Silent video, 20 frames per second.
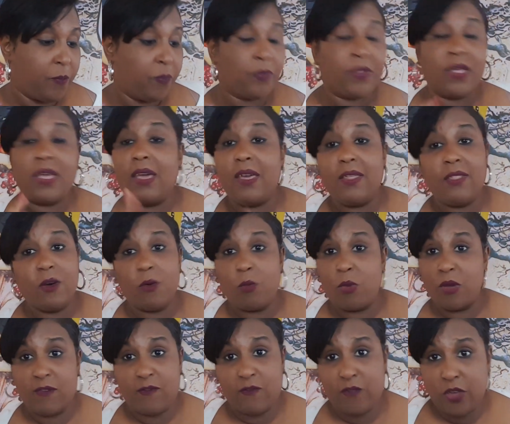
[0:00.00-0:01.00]
either
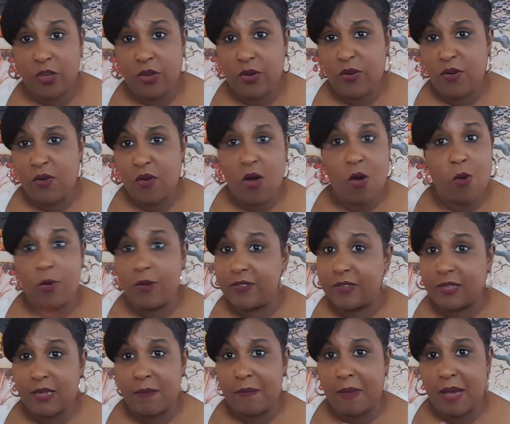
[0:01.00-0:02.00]
with you or with
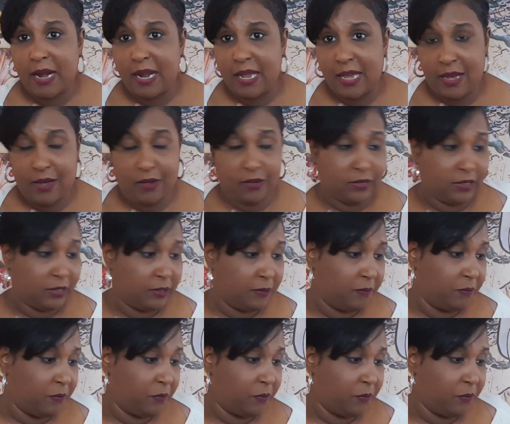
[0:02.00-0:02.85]
somebody else.